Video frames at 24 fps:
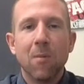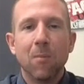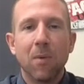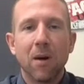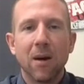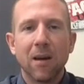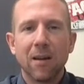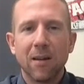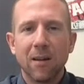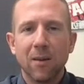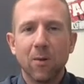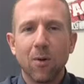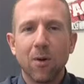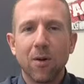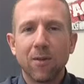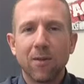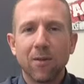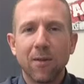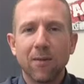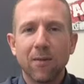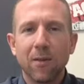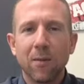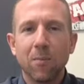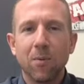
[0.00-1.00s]
but you
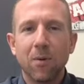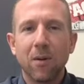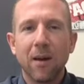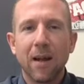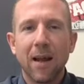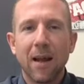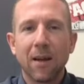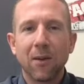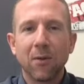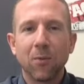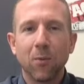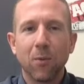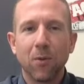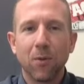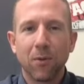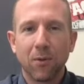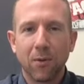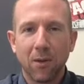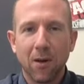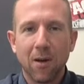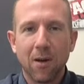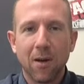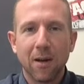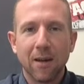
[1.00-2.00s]
also have to put actual
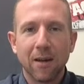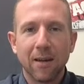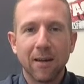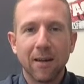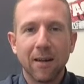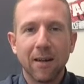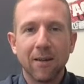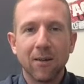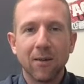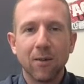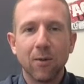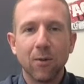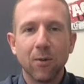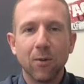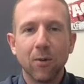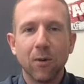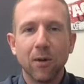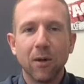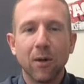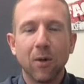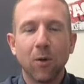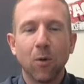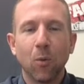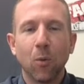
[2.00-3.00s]
thought into
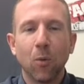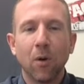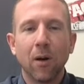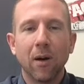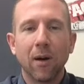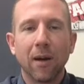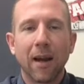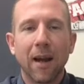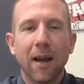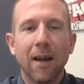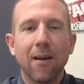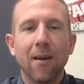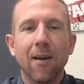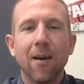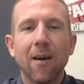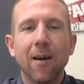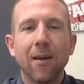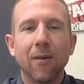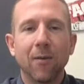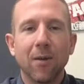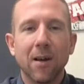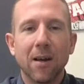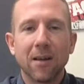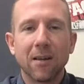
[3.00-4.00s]
your work and
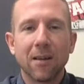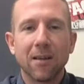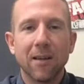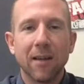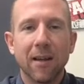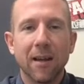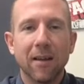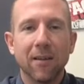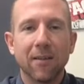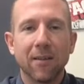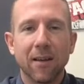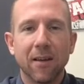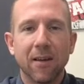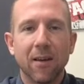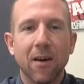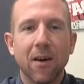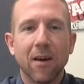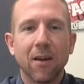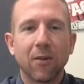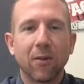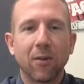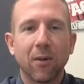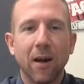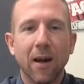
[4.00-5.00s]
not rush things and
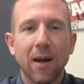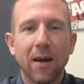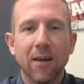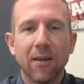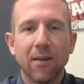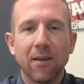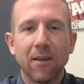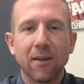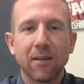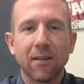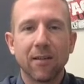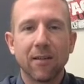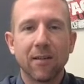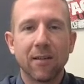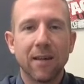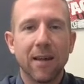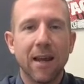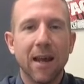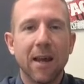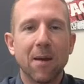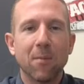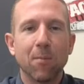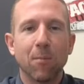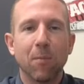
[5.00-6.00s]
not try to just
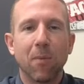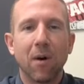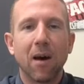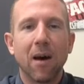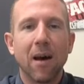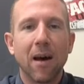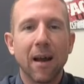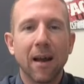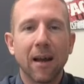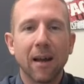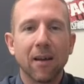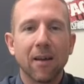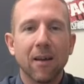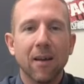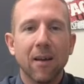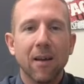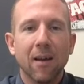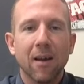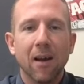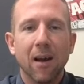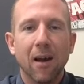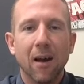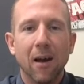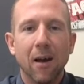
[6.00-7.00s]
get by
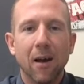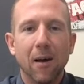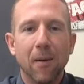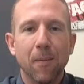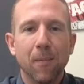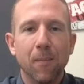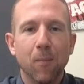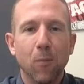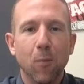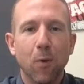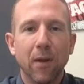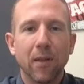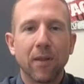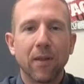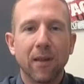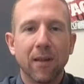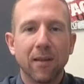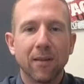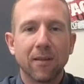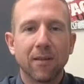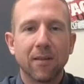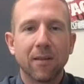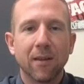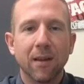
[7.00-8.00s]
with
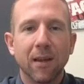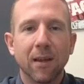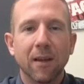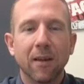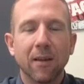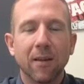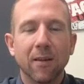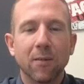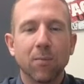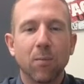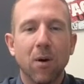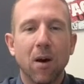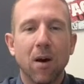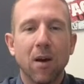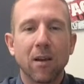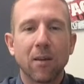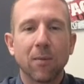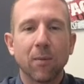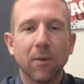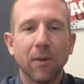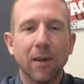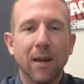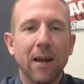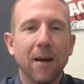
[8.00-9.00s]
as little as
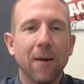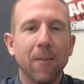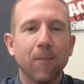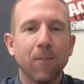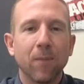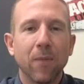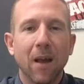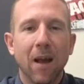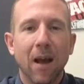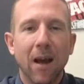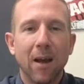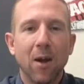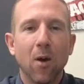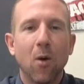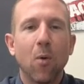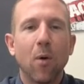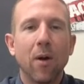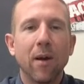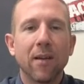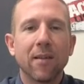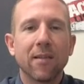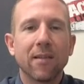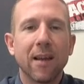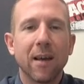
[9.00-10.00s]
possible. Now, I don't
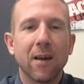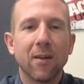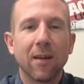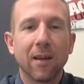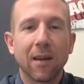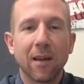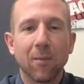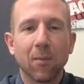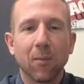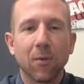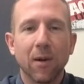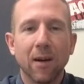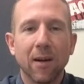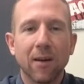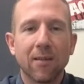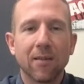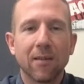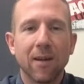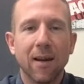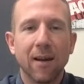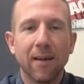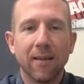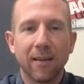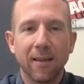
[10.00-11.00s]
want to sound like I'm
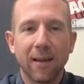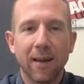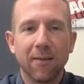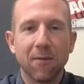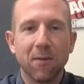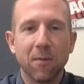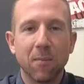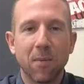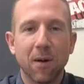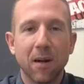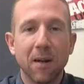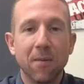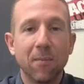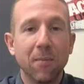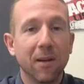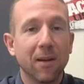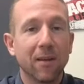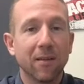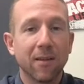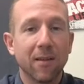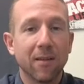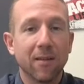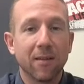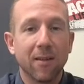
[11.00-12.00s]
criticizing everybody,
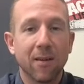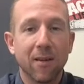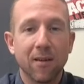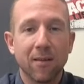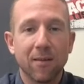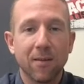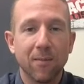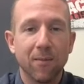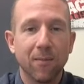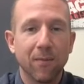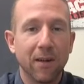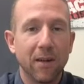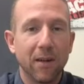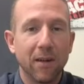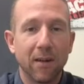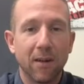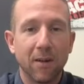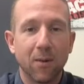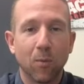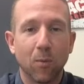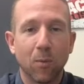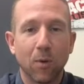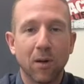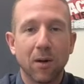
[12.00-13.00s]
because I saw some very
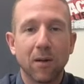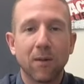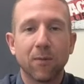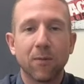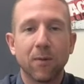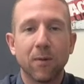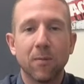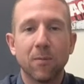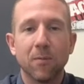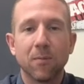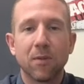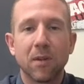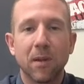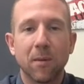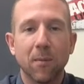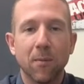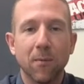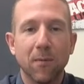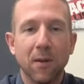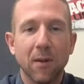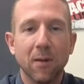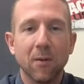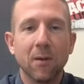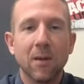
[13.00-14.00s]
good work from some
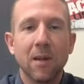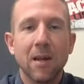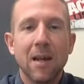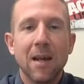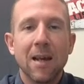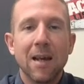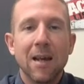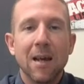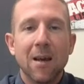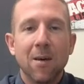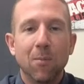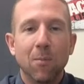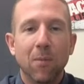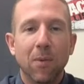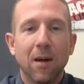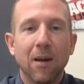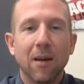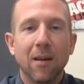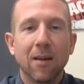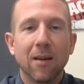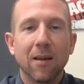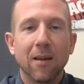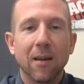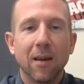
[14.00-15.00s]
of you,
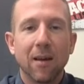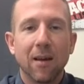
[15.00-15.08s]
but